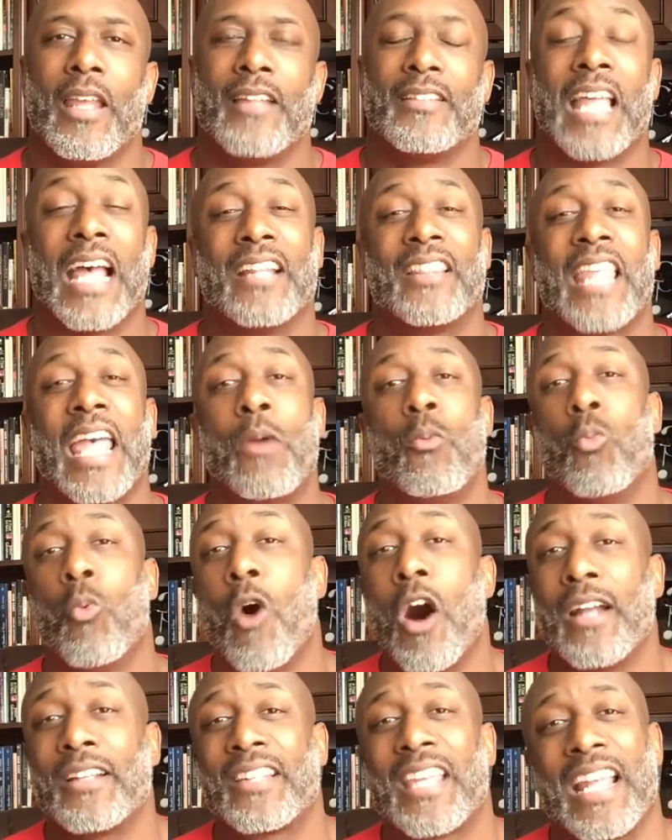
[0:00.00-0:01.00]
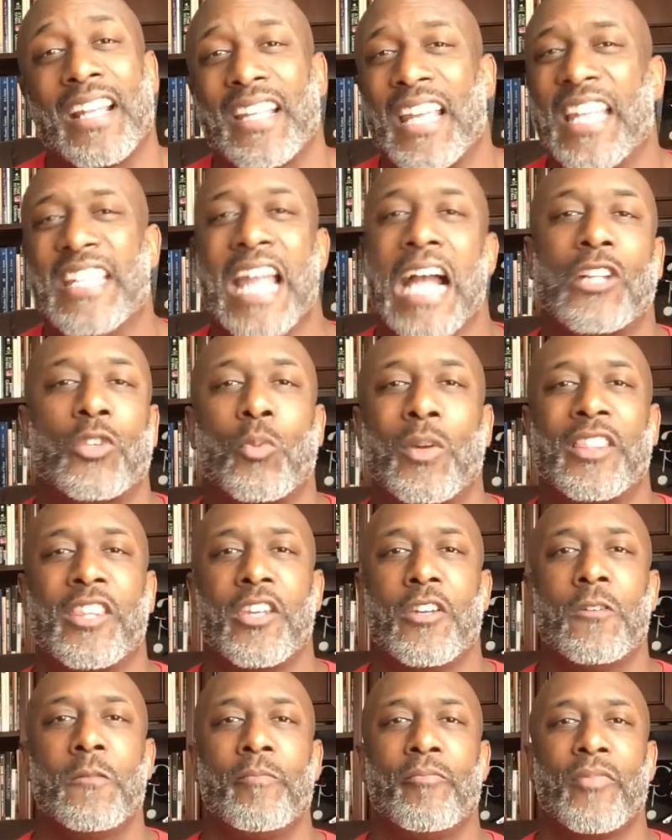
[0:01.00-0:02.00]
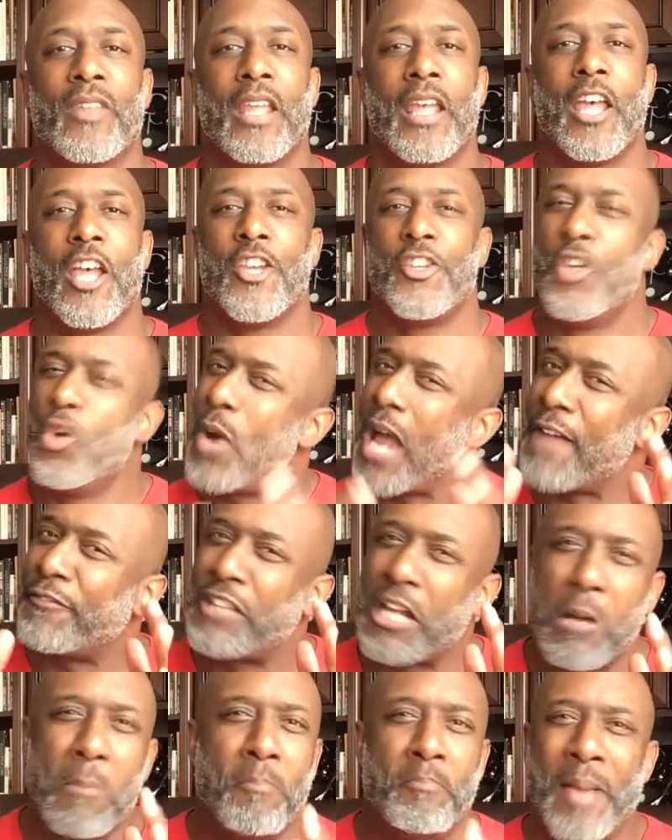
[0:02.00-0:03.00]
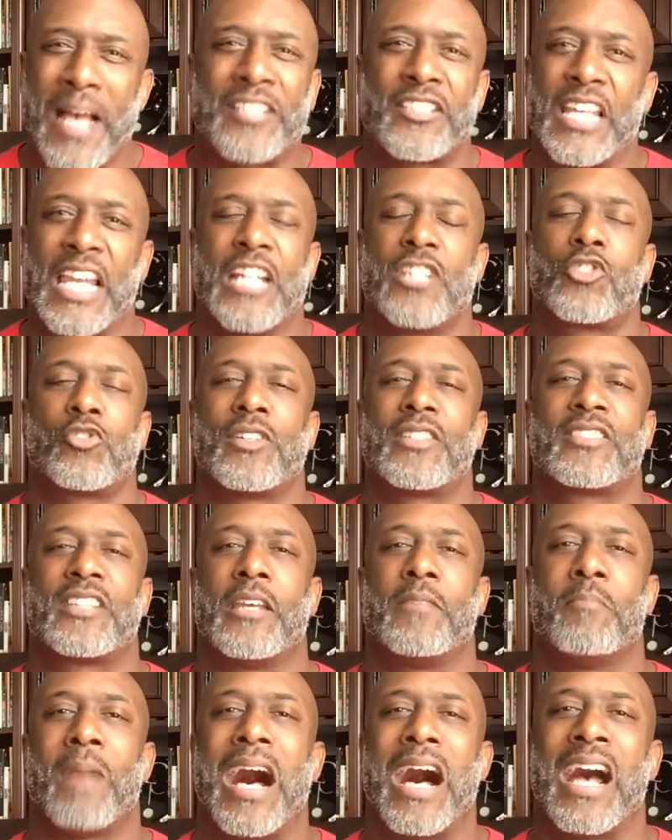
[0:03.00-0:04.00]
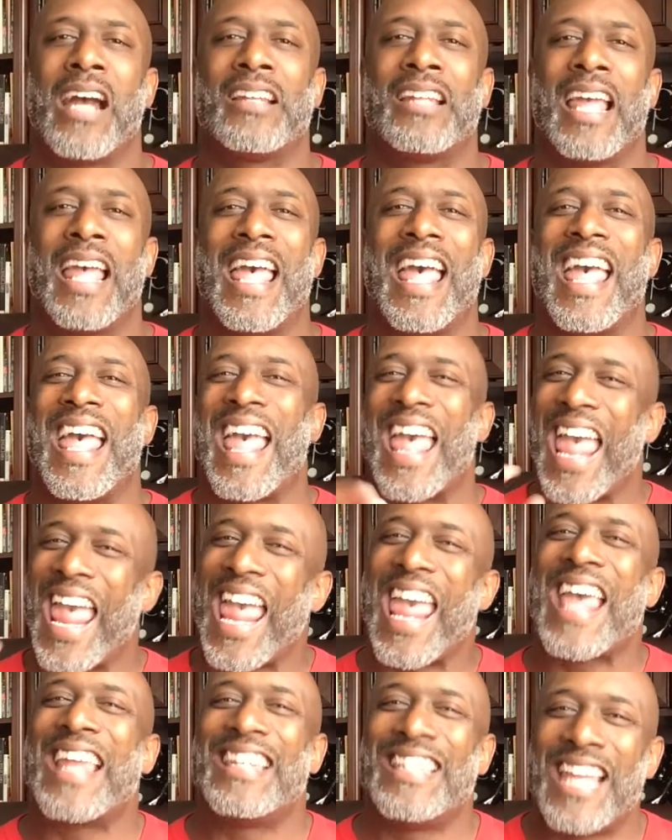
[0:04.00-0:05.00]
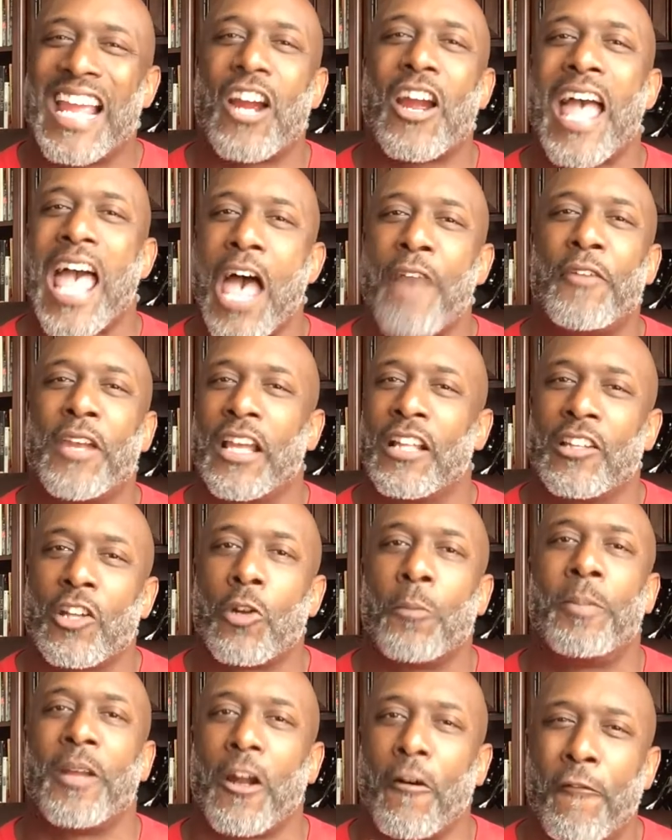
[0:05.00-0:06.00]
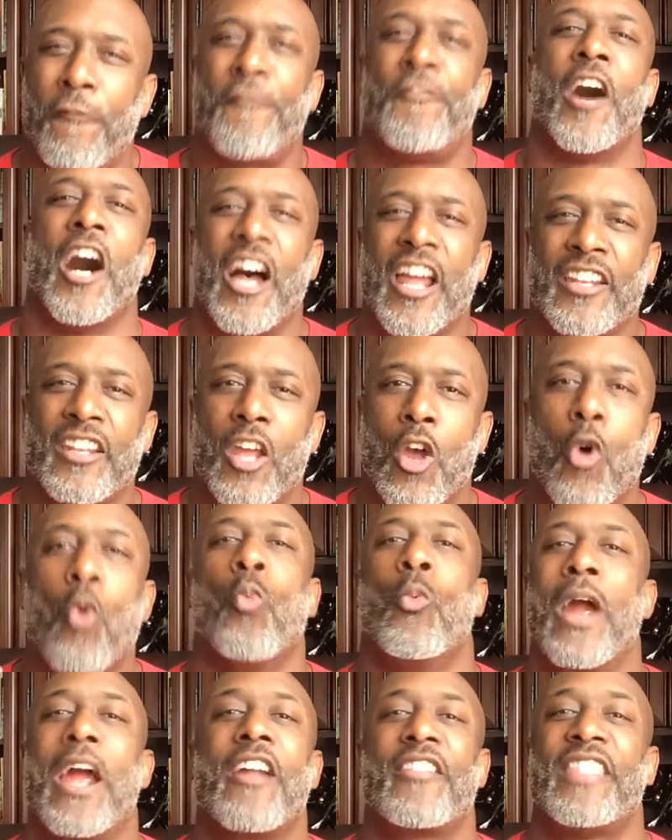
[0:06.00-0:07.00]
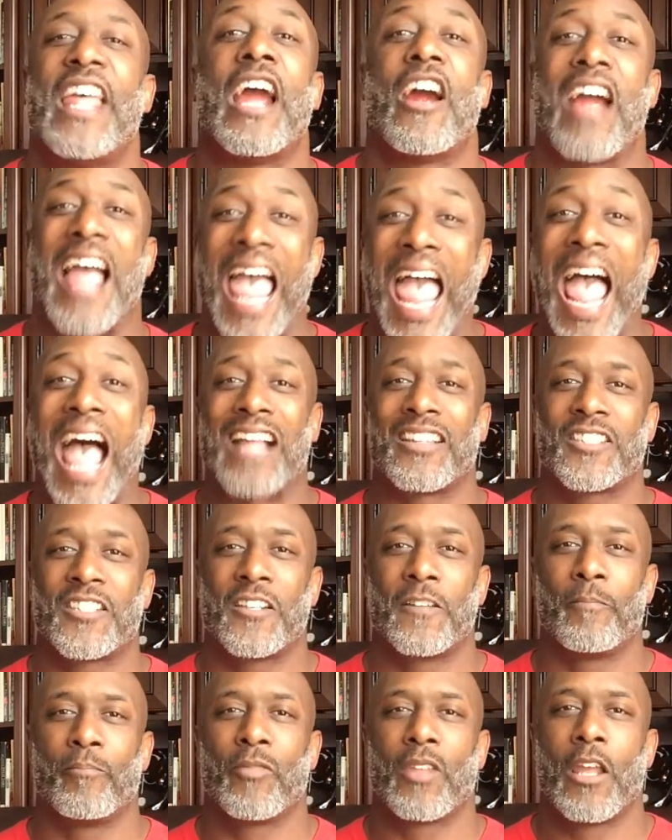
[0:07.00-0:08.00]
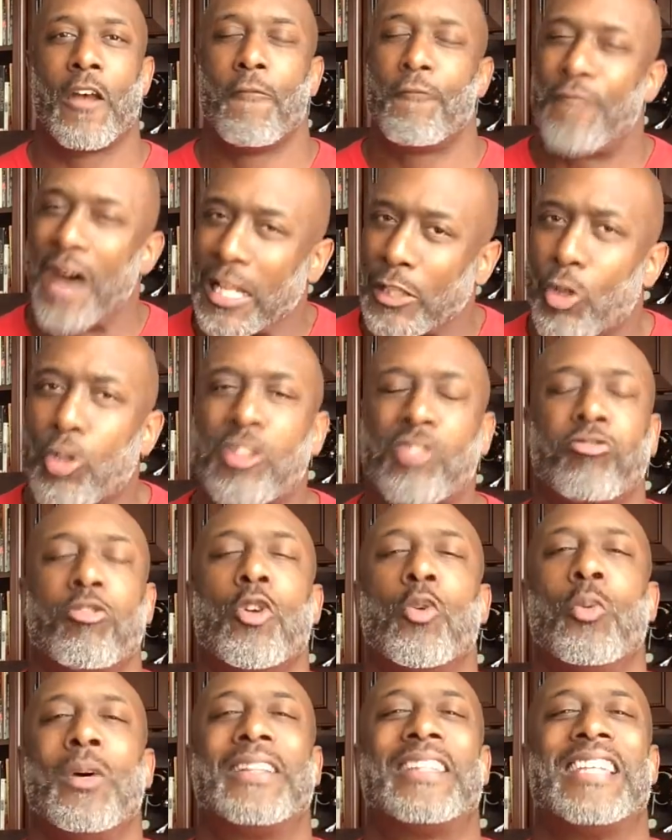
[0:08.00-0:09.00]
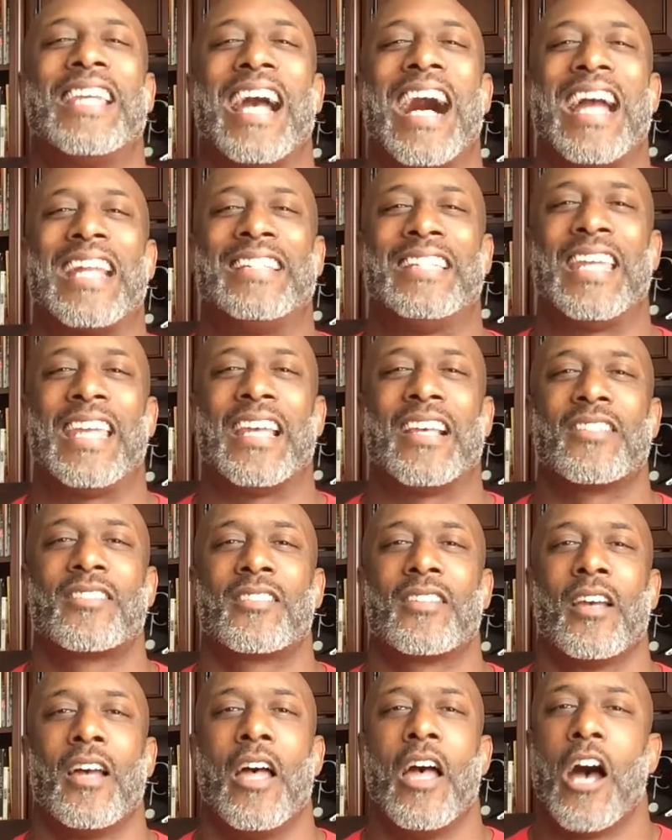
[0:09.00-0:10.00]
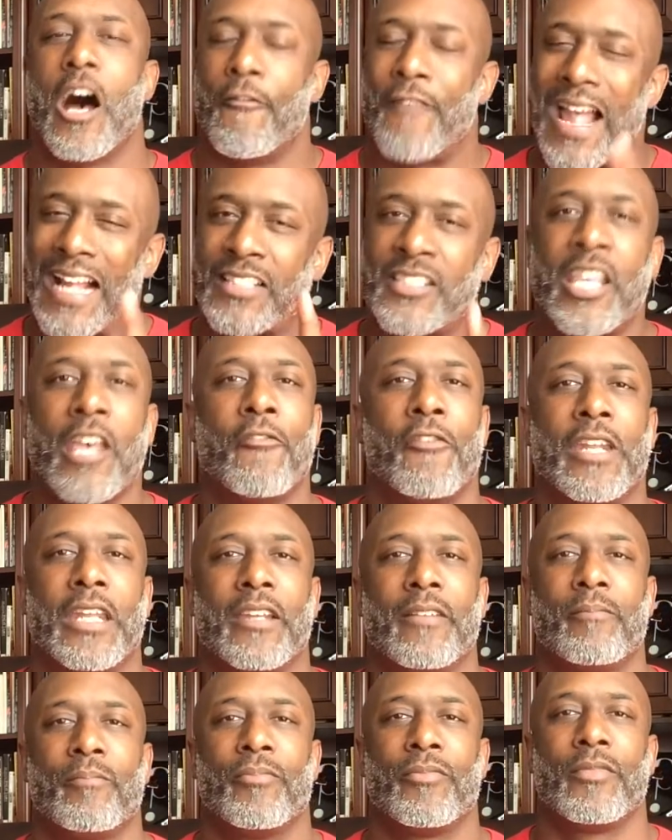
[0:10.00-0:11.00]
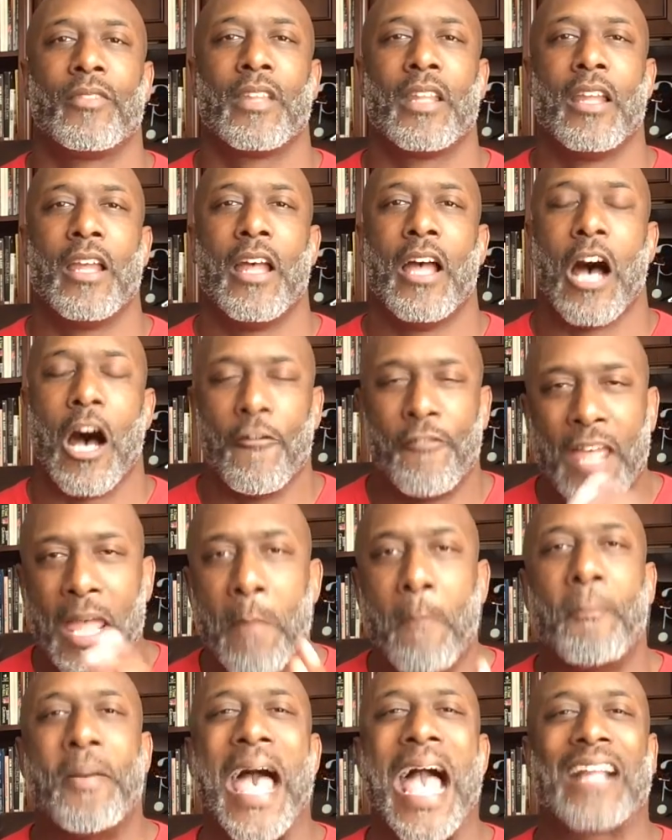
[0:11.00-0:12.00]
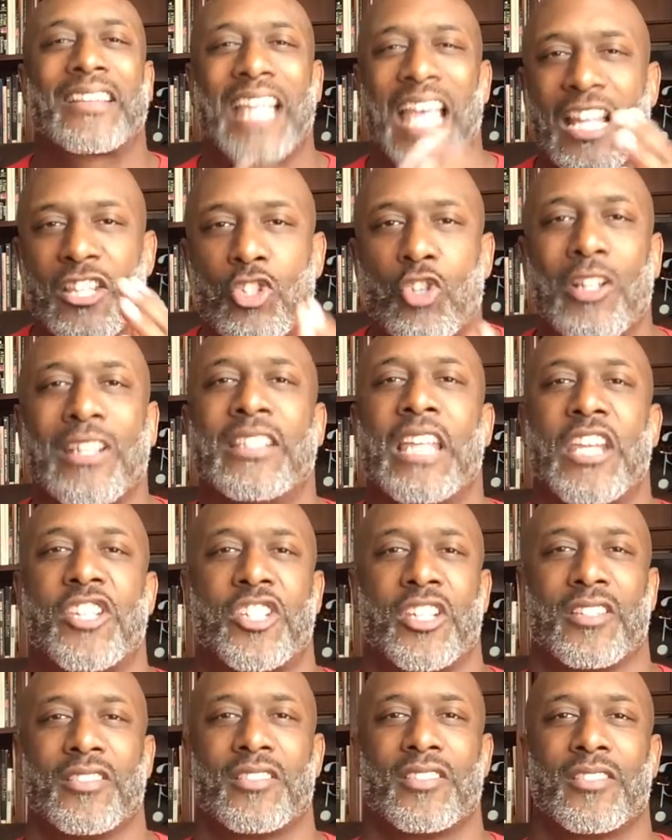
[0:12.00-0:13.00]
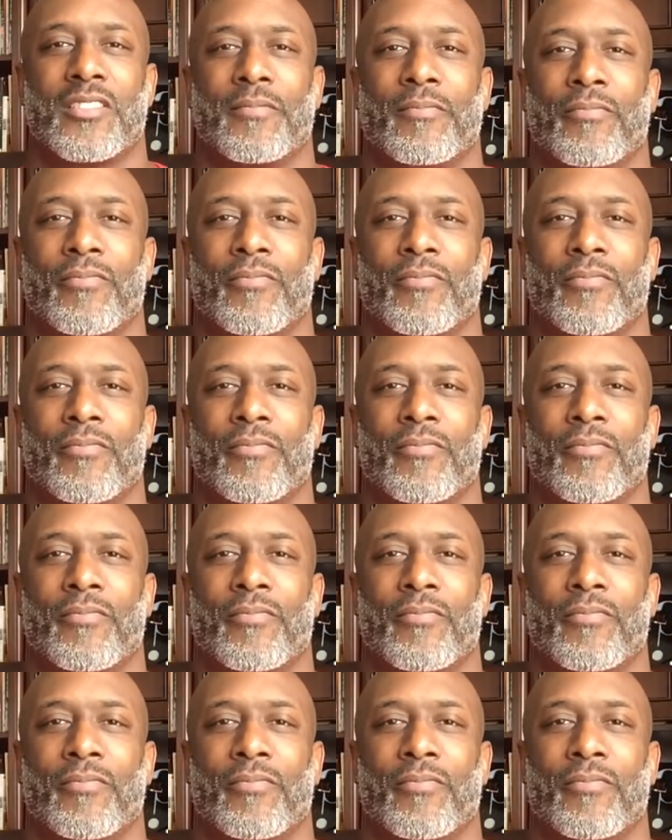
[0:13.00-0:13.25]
that they, one, can connect with you, you have their best interest in mind, and they're having a little bit of fun where they're at. Follow through with the ideas of activity, of impact and traditions.